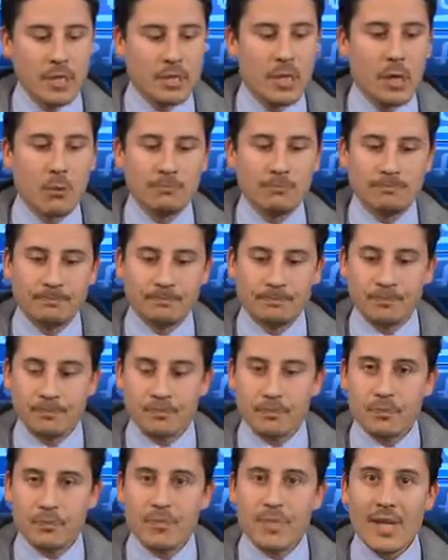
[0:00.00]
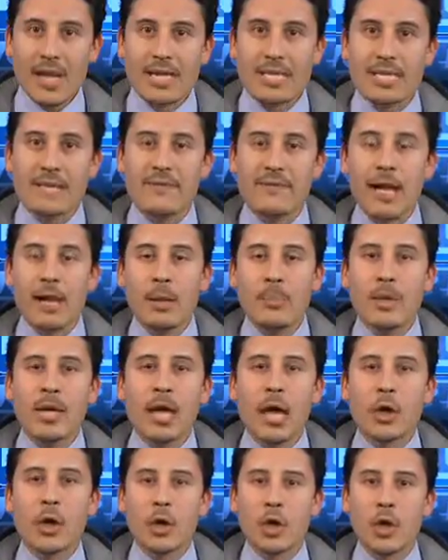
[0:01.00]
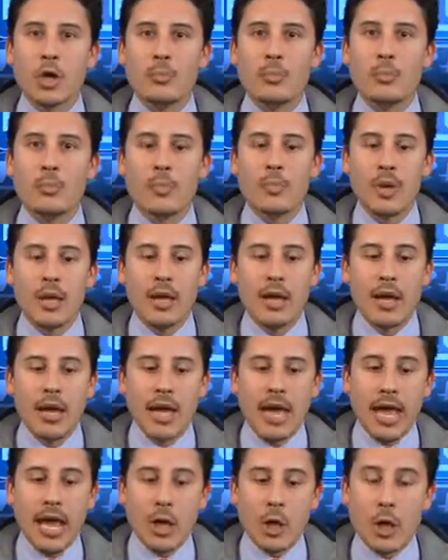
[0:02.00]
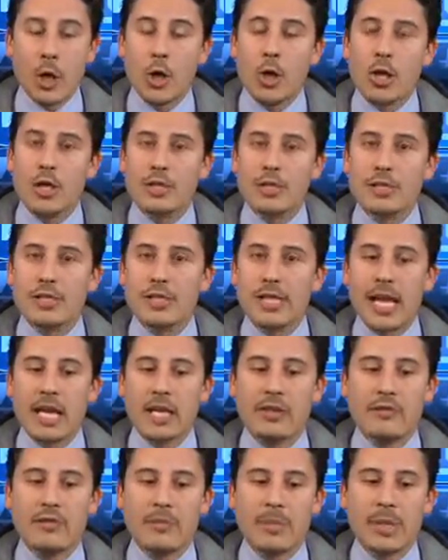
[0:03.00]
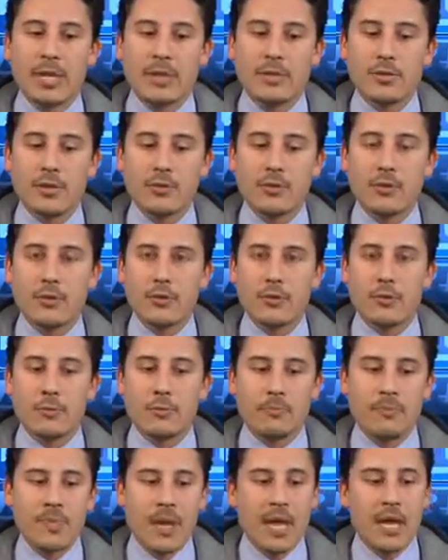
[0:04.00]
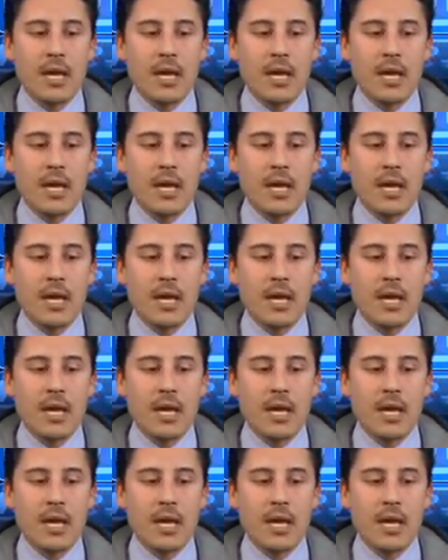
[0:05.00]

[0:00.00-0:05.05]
So developing a good understanding of a potential donor.